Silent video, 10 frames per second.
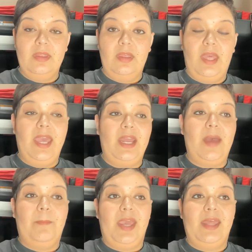in a
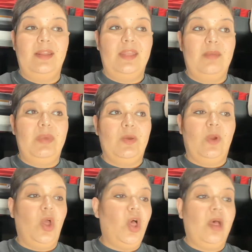pandemic
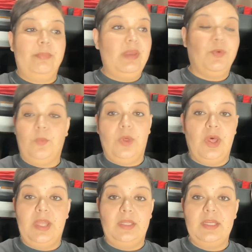where all people
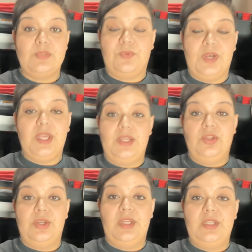want is fucking
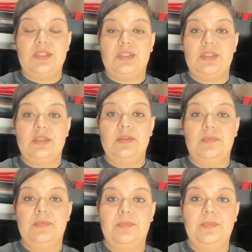goods.
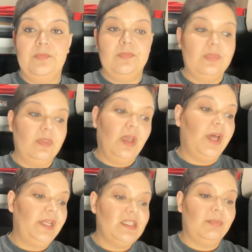
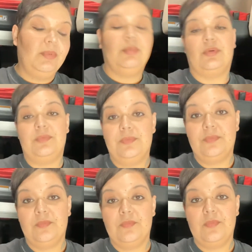Unacceptable.
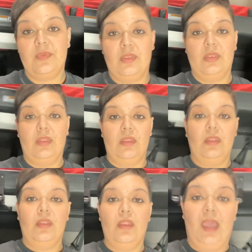
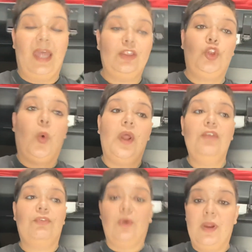At
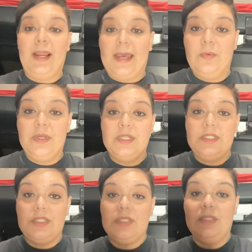24 hours,